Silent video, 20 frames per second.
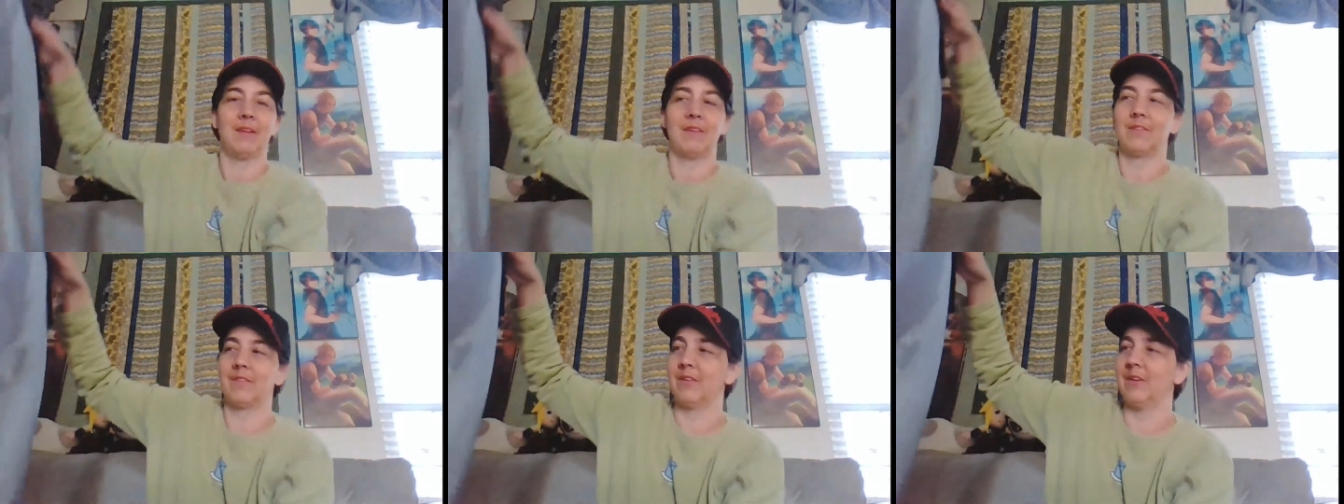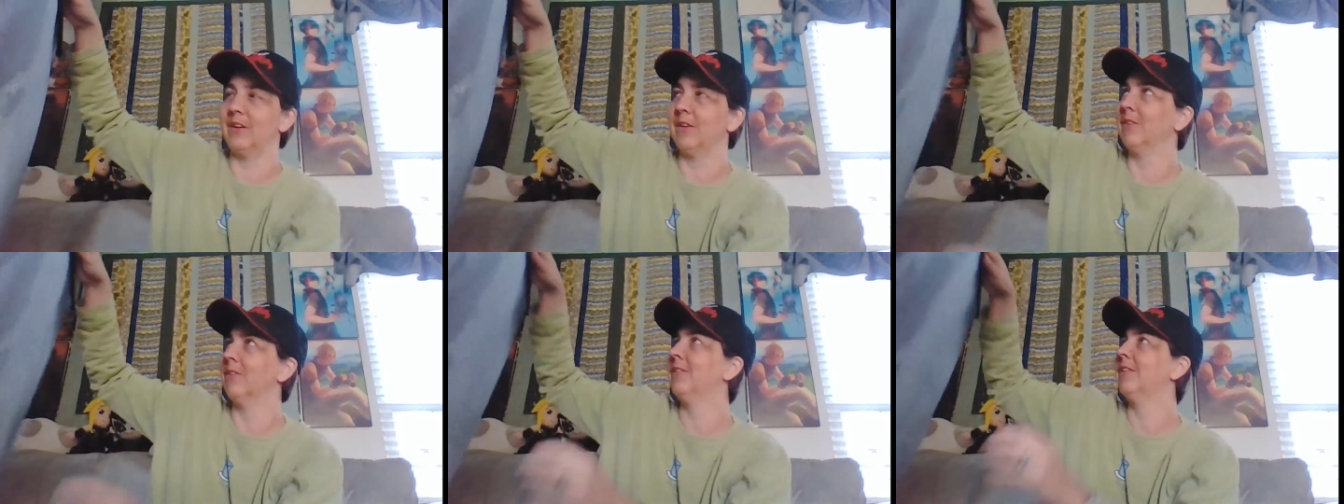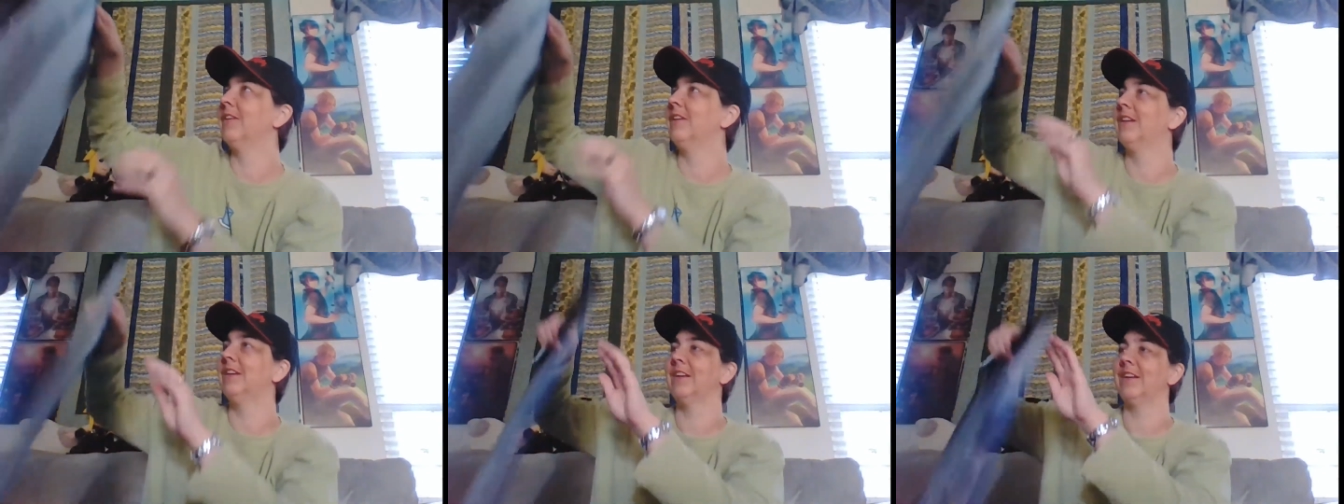So
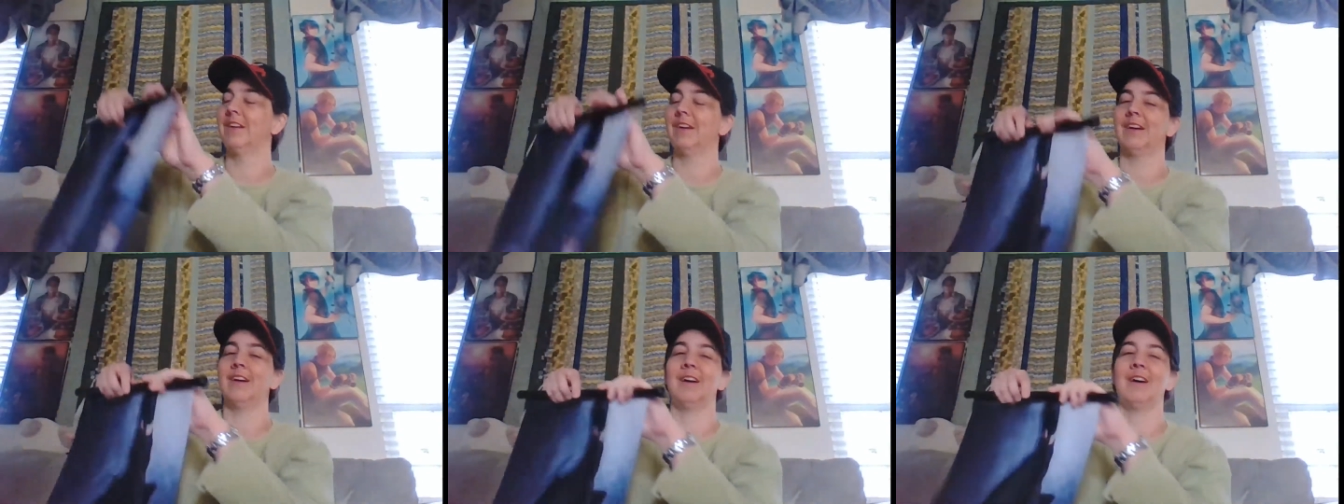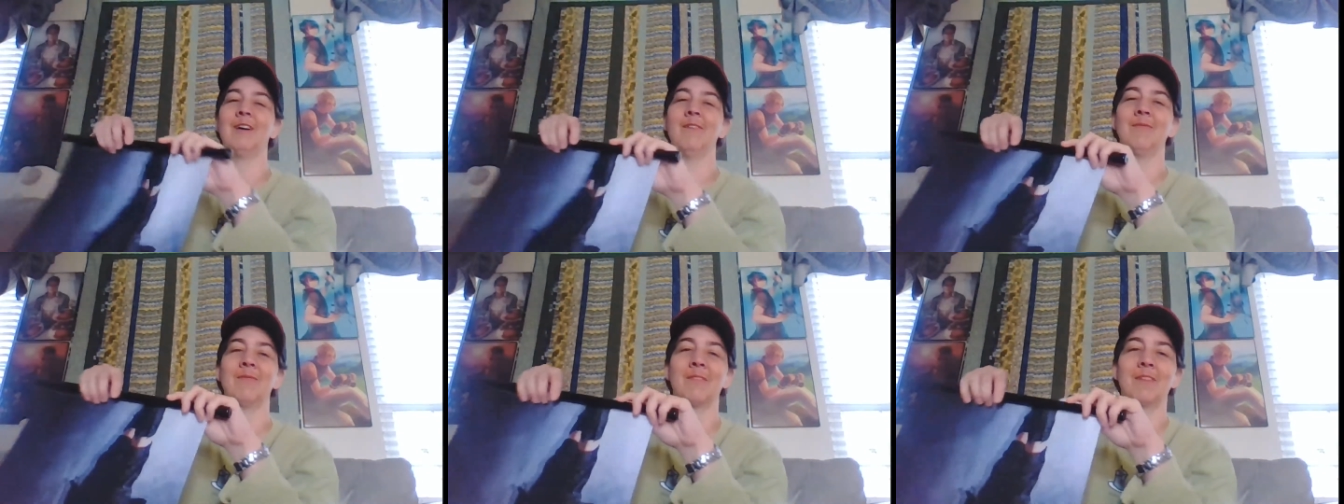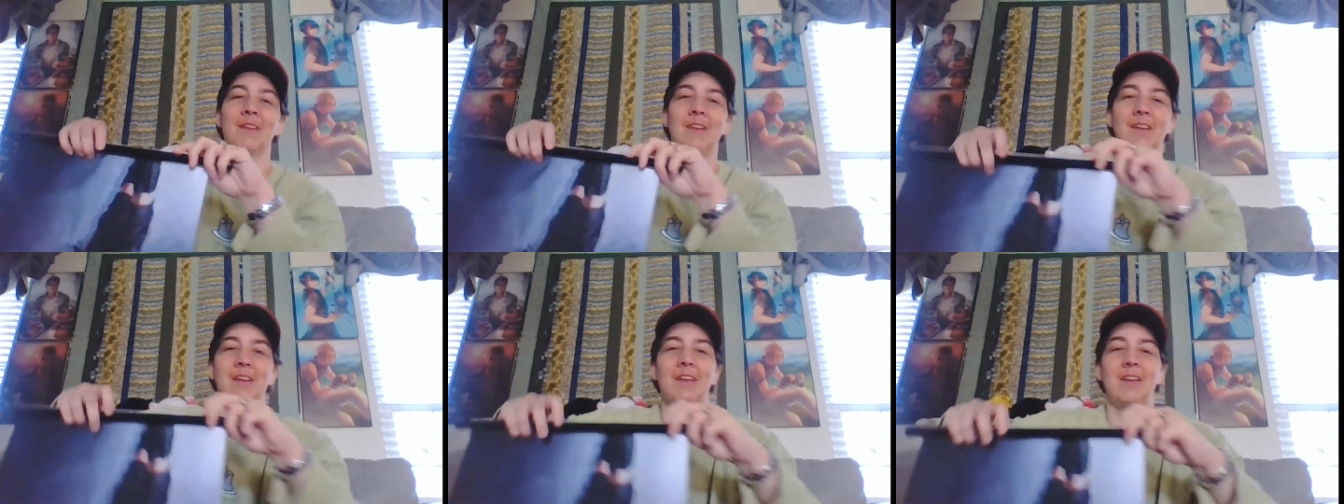
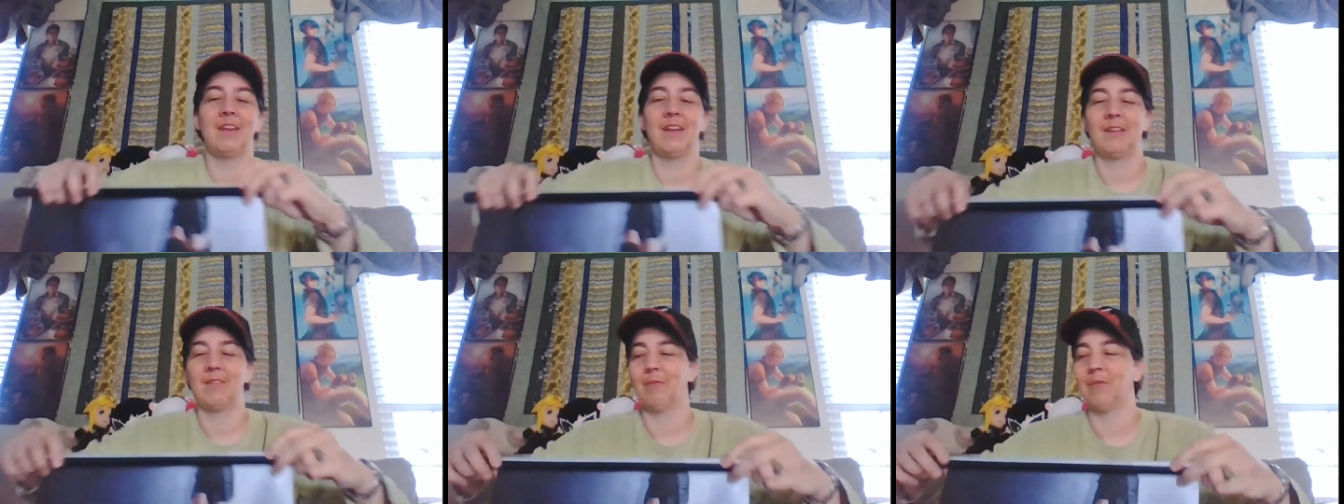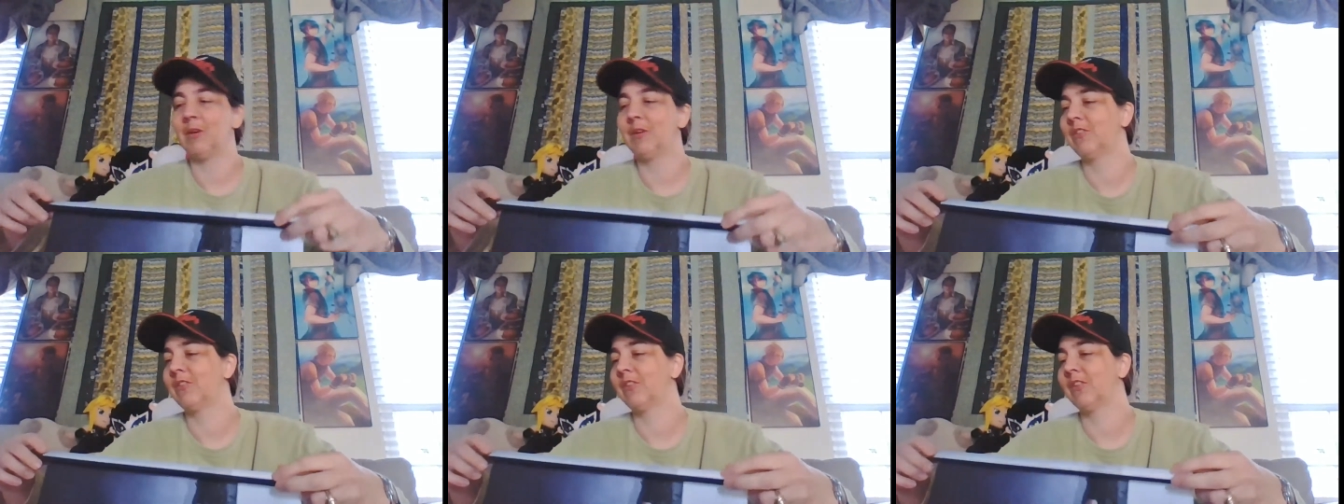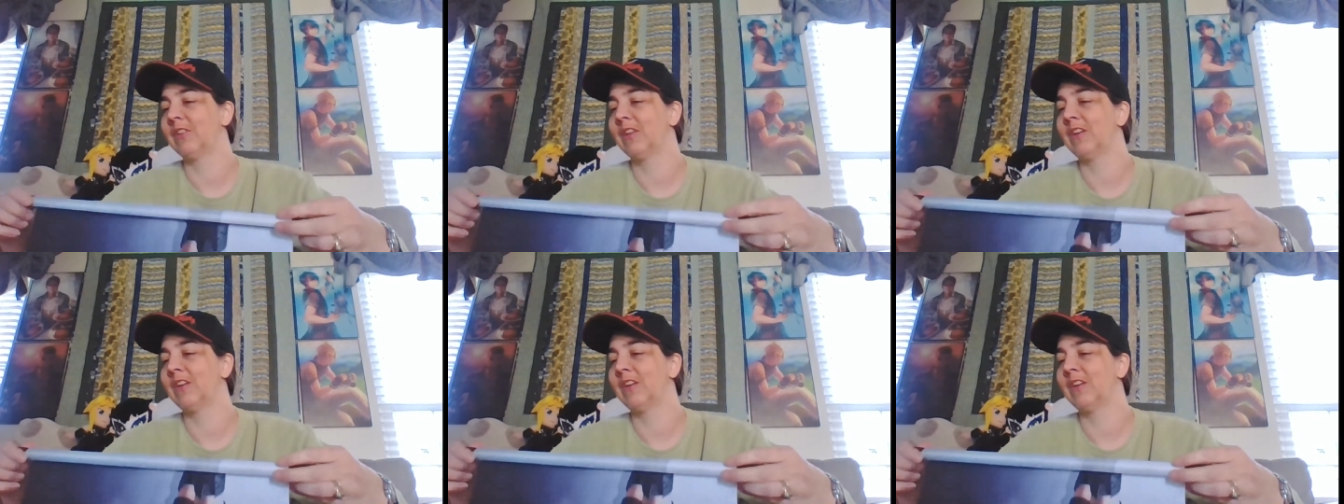wanted to show